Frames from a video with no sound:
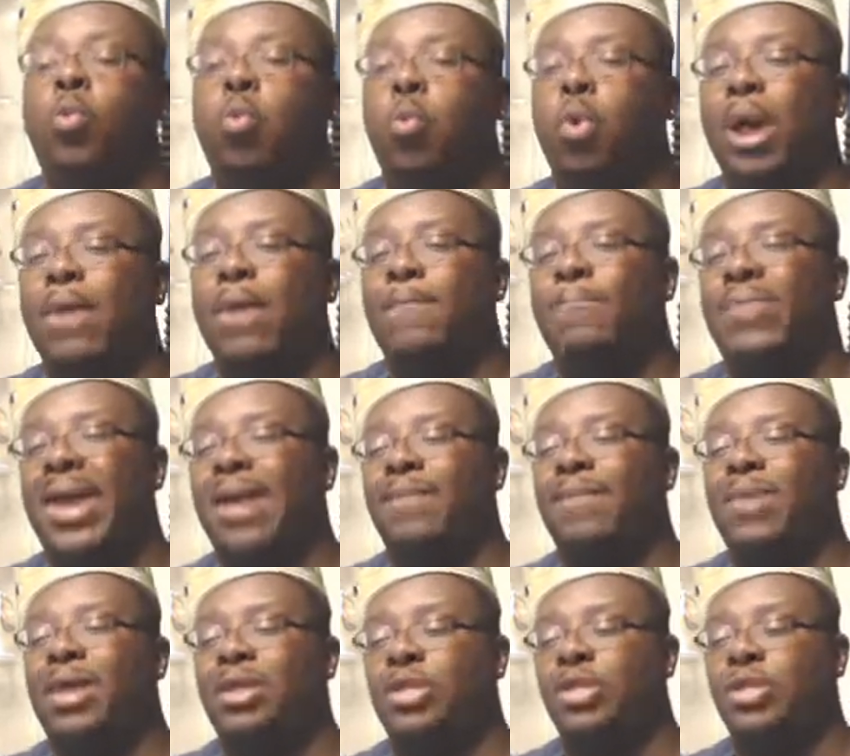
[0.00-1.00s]
what
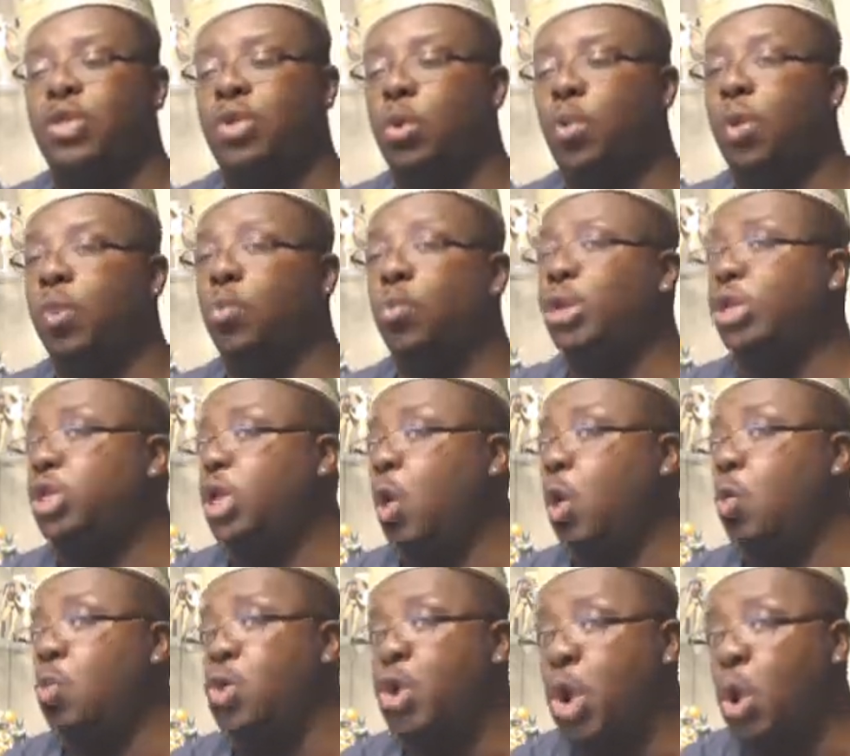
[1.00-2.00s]
Batman is doing, we
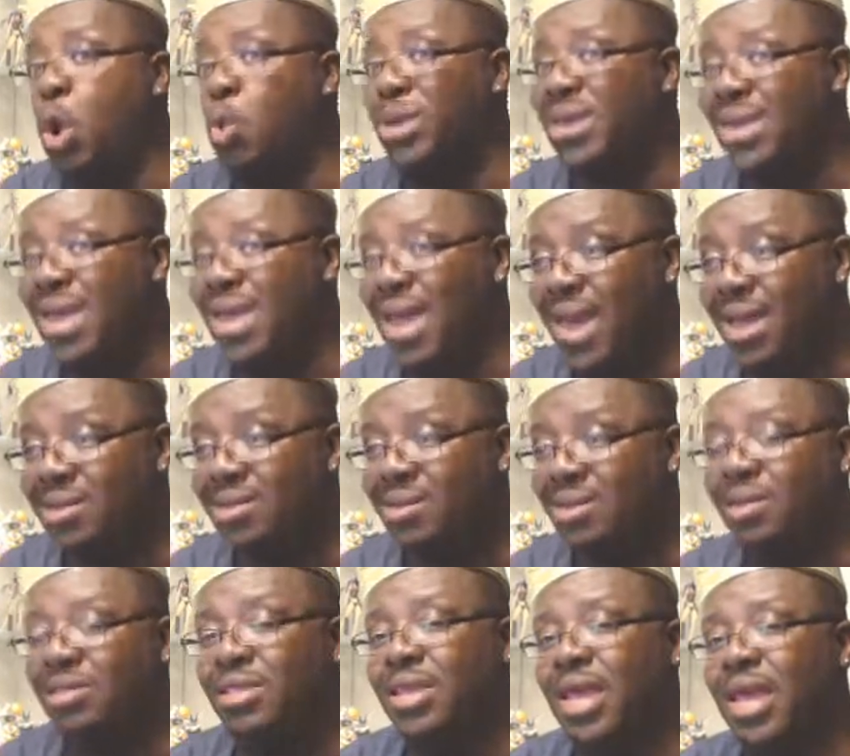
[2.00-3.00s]
don't know yet.
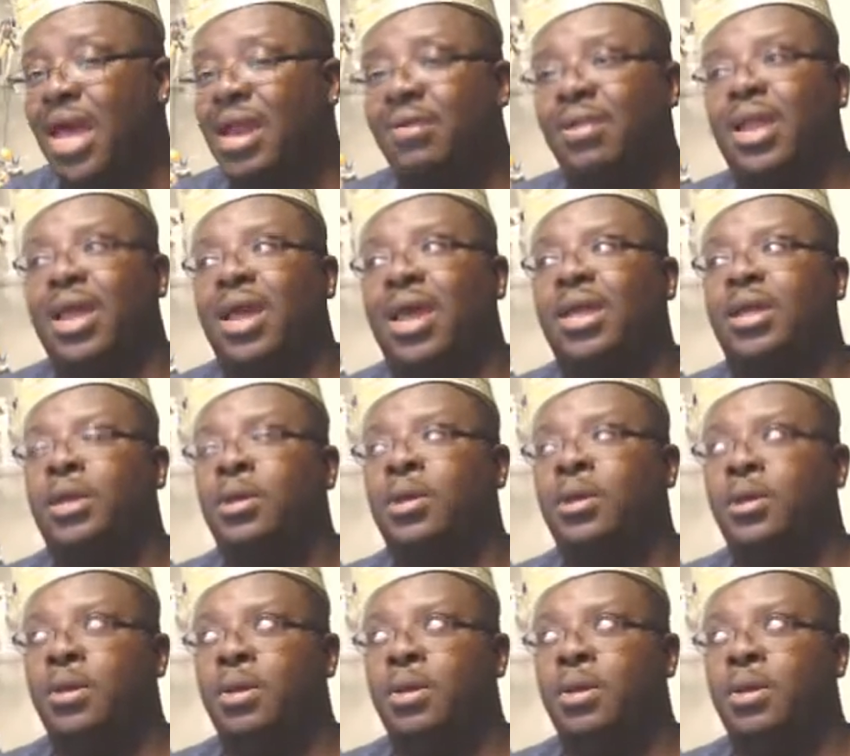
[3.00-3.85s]
It's kind of like